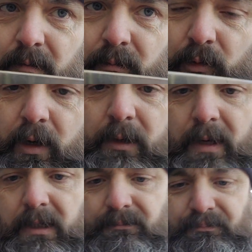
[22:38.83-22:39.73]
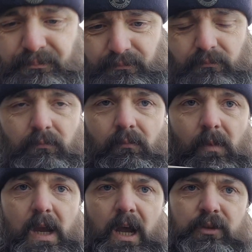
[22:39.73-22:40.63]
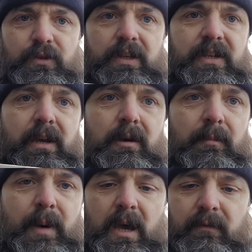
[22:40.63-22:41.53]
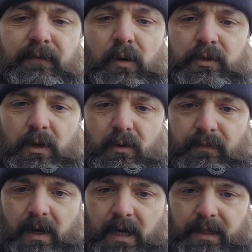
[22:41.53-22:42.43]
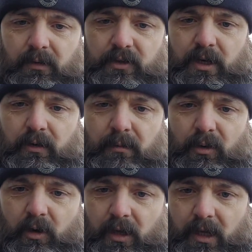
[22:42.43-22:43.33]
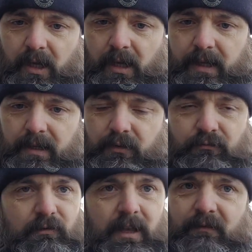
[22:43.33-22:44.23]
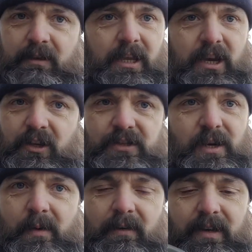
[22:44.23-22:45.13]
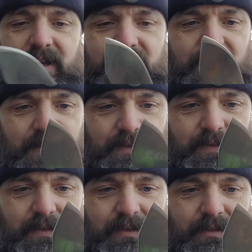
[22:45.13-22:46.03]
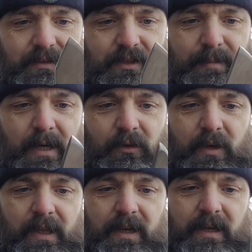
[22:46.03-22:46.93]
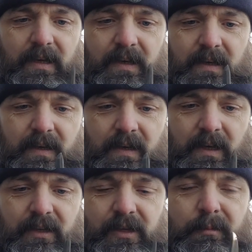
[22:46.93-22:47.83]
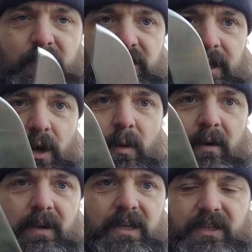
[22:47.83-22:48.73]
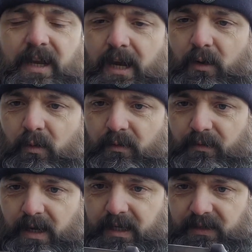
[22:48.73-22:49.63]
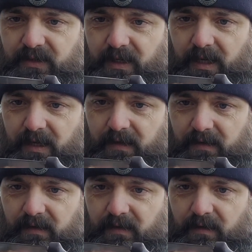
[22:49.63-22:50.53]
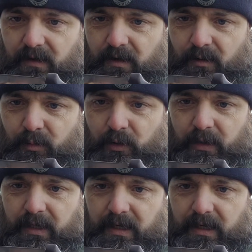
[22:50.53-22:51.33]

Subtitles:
But anyway, I'll try and get a better photo of that and I'll show you, but you really can't tell where it is just by looking at it. It's only because I know where it is now that I can see it, but